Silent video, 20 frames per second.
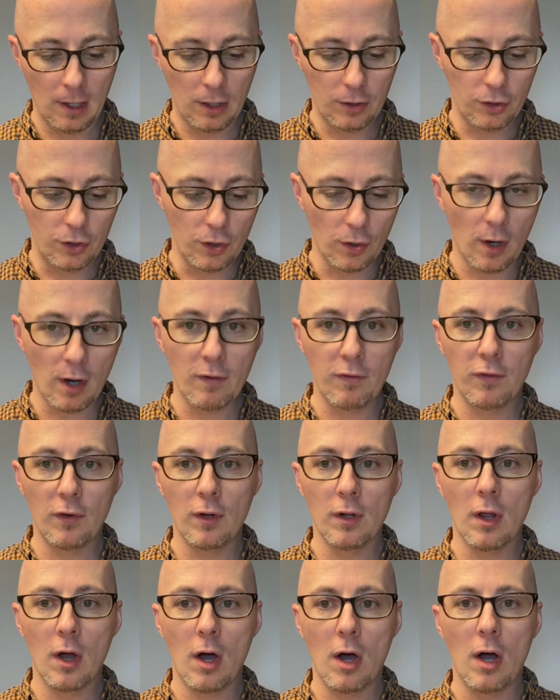
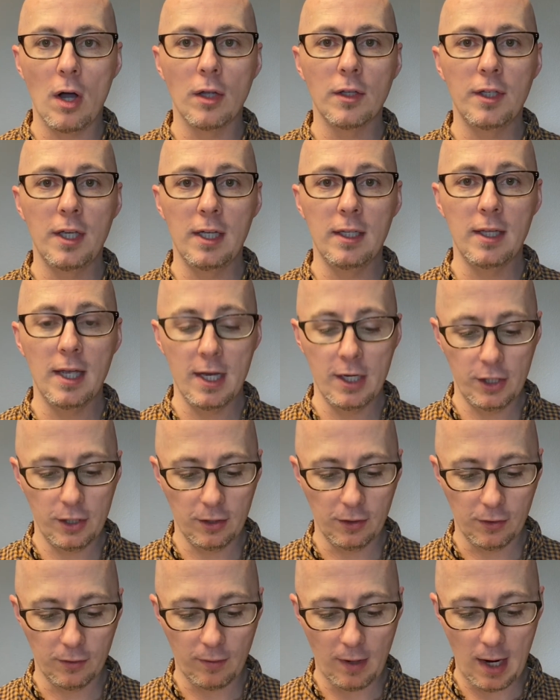Joyful all ye
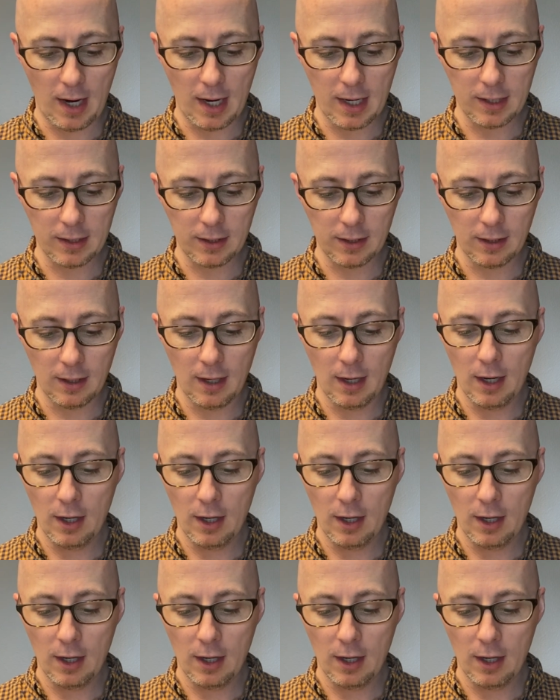nations rise,